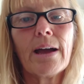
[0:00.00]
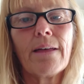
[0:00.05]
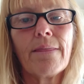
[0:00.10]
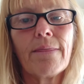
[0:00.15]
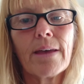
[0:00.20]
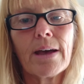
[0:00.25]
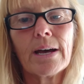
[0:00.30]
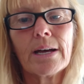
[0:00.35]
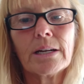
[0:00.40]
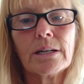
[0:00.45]

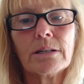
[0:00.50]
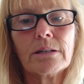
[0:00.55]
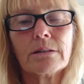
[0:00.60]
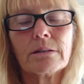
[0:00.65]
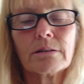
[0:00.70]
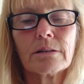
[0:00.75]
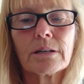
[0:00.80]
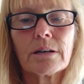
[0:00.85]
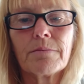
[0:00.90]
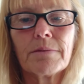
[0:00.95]
and then
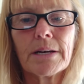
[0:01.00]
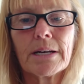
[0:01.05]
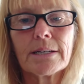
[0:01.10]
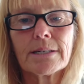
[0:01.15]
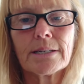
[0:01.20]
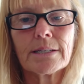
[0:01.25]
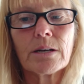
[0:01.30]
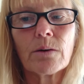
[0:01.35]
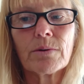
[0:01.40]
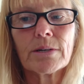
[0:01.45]

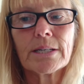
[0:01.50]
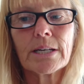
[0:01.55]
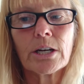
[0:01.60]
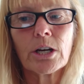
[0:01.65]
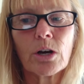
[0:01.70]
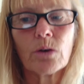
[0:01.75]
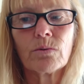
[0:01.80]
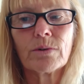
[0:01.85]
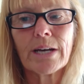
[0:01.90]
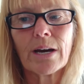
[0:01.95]
because it's always
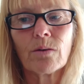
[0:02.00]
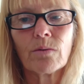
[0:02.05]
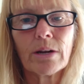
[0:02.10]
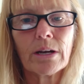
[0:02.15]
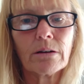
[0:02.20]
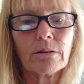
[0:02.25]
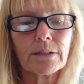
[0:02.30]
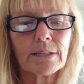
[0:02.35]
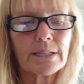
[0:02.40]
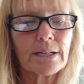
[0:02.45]
going to go
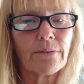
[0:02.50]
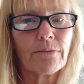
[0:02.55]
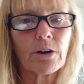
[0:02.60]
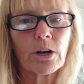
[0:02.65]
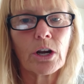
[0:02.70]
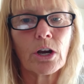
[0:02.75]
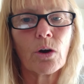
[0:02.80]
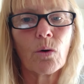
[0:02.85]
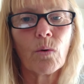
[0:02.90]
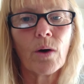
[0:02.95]
downhill, it's never
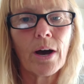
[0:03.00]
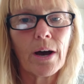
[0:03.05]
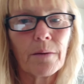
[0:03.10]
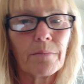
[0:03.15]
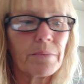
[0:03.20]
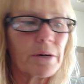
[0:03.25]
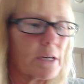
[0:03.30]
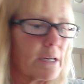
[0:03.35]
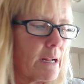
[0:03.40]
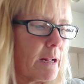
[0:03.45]
going to go
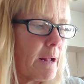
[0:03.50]
up.